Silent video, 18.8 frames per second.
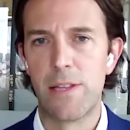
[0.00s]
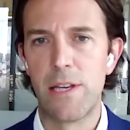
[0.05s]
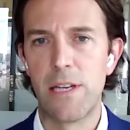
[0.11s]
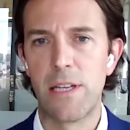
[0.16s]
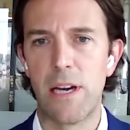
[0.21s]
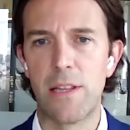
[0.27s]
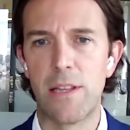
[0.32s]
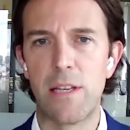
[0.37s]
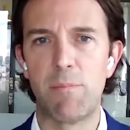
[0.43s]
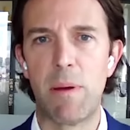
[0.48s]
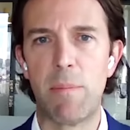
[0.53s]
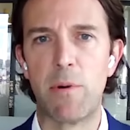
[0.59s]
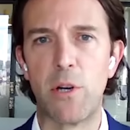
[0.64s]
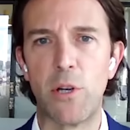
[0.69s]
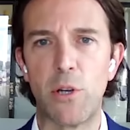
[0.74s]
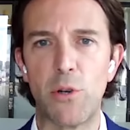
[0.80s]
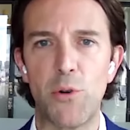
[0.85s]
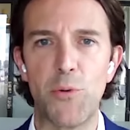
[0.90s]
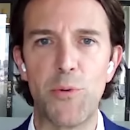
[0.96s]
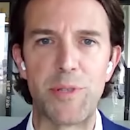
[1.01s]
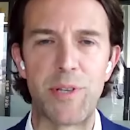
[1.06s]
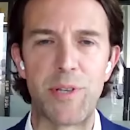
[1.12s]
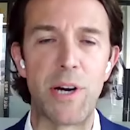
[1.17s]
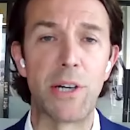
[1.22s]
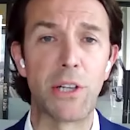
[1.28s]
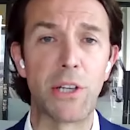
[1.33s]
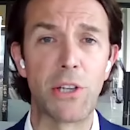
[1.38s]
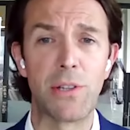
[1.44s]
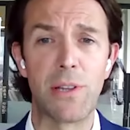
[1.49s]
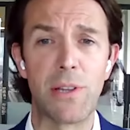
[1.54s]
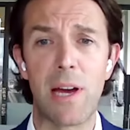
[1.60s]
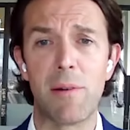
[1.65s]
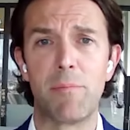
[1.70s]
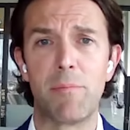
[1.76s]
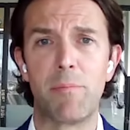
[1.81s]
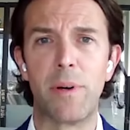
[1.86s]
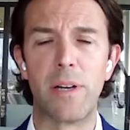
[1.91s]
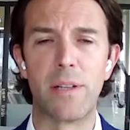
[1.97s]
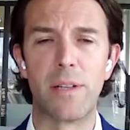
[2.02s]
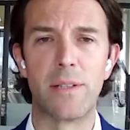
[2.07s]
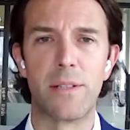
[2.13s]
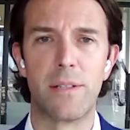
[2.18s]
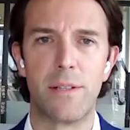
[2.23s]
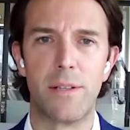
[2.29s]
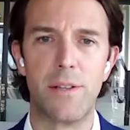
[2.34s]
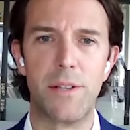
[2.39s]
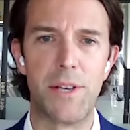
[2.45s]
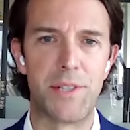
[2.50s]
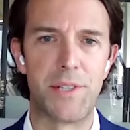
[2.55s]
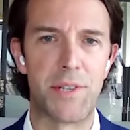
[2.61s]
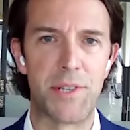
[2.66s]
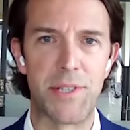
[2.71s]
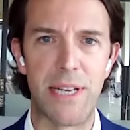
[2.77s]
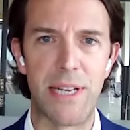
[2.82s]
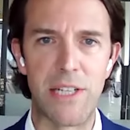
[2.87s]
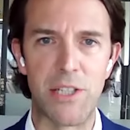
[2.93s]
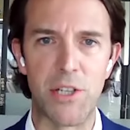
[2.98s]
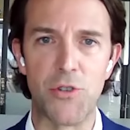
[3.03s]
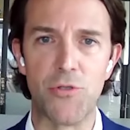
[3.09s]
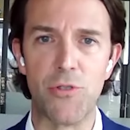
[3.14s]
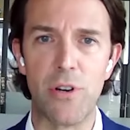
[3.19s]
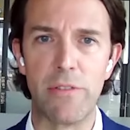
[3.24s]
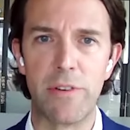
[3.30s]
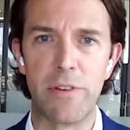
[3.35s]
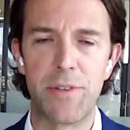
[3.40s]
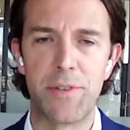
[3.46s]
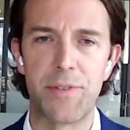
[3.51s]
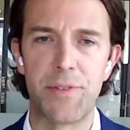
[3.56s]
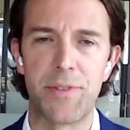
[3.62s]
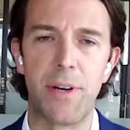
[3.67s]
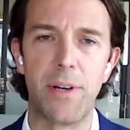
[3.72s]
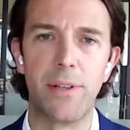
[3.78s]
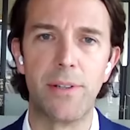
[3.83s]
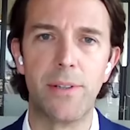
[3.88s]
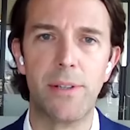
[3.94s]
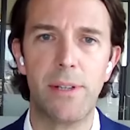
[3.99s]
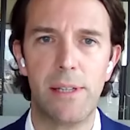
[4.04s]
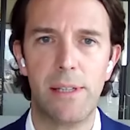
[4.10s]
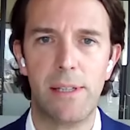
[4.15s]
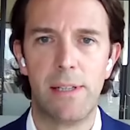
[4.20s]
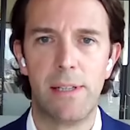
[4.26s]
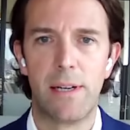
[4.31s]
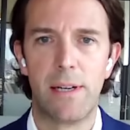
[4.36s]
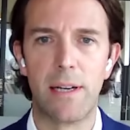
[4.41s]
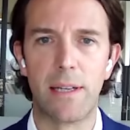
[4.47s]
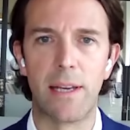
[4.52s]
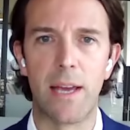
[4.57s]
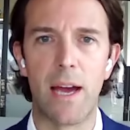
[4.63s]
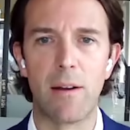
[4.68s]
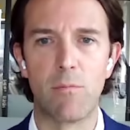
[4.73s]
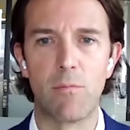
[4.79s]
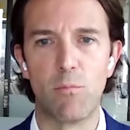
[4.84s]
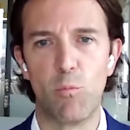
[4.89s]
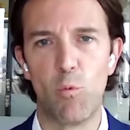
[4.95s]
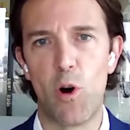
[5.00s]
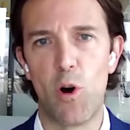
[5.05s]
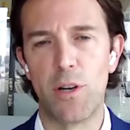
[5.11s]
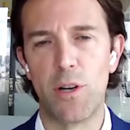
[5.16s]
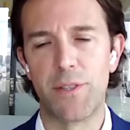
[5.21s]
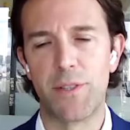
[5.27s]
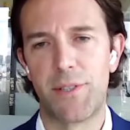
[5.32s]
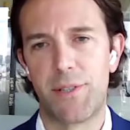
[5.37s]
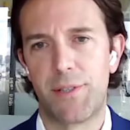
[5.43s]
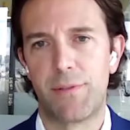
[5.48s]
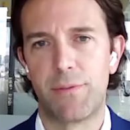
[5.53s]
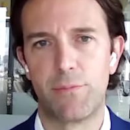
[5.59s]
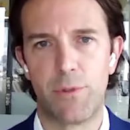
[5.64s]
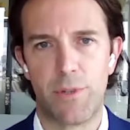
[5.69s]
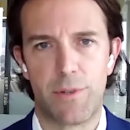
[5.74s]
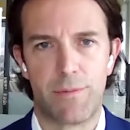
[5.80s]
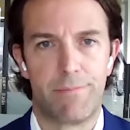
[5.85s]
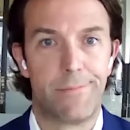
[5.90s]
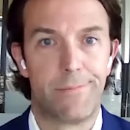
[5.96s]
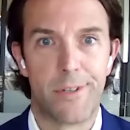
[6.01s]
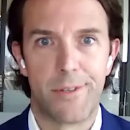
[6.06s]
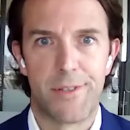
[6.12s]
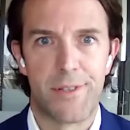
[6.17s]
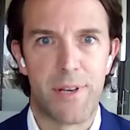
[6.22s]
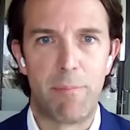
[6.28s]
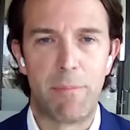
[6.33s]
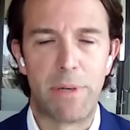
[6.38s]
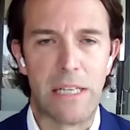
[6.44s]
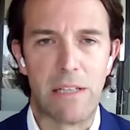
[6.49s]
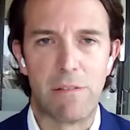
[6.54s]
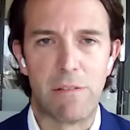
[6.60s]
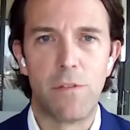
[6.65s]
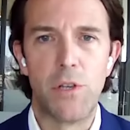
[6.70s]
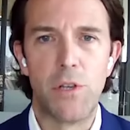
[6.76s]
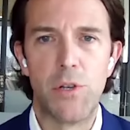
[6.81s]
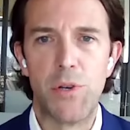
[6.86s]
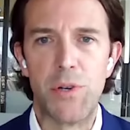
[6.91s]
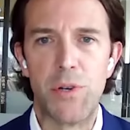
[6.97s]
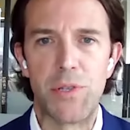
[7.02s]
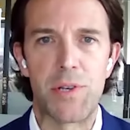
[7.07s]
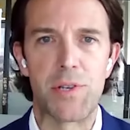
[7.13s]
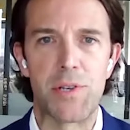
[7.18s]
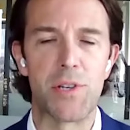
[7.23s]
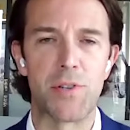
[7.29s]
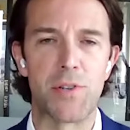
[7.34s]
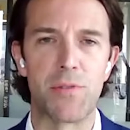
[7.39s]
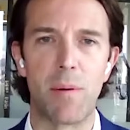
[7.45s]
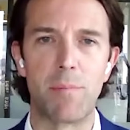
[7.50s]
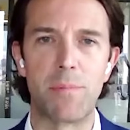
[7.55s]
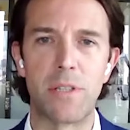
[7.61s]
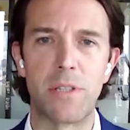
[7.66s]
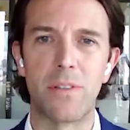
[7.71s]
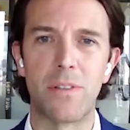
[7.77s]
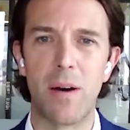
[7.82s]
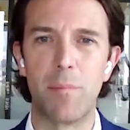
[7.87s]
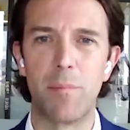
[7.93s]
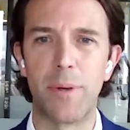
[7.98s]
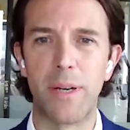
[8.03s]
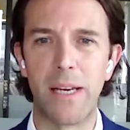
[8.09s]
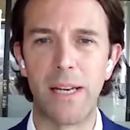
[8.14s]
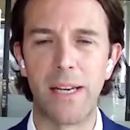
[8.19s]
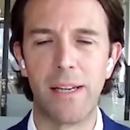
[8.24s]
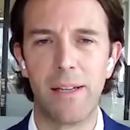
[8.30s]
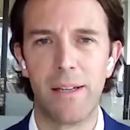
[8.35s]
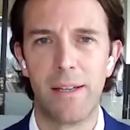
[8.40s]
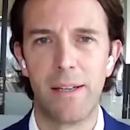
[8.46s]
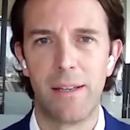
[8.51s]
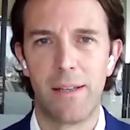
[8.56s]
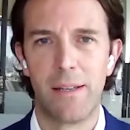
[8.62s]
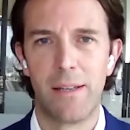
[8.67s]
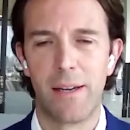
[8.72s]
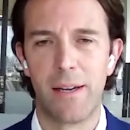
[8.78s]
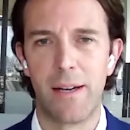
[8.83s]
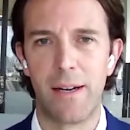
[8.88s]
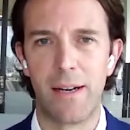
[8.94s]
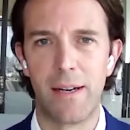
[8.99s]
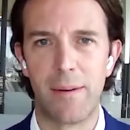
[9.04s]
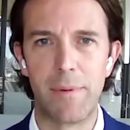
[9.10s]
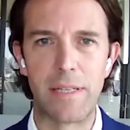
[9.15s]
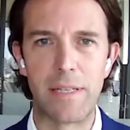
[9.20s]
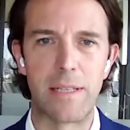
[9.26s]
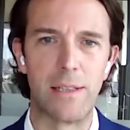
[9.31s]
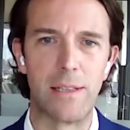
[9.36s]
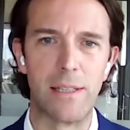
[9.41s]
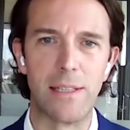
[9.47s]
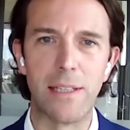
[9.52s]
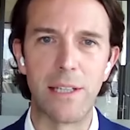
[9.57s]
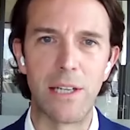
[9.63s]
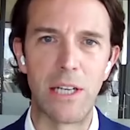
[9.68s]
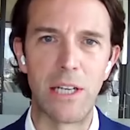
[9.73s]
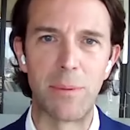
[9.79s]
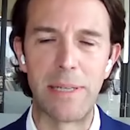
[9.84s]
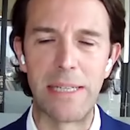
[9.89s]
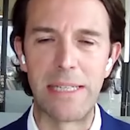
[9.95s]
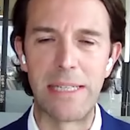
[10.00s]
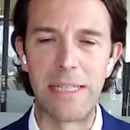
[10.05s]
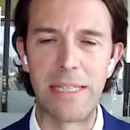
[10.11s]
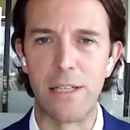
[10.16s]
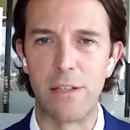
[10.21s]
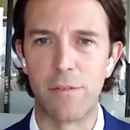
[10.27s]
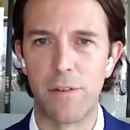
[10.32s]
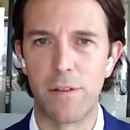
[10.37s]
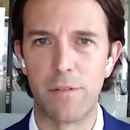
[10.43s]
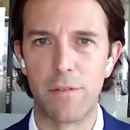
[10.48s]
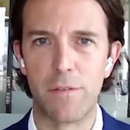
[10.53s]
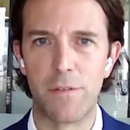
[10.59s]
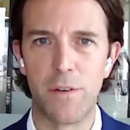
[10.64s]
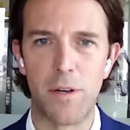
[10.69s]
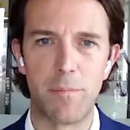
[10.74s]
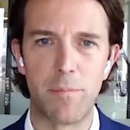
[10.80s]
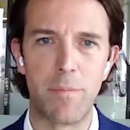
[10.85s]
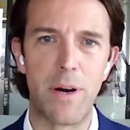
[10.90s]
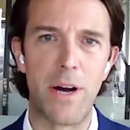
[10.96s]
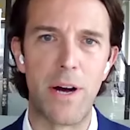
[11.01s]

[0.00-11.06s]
I think people can always argue that, but this is data driven. So again, what somebody views as disruptive company is clearly going to be different from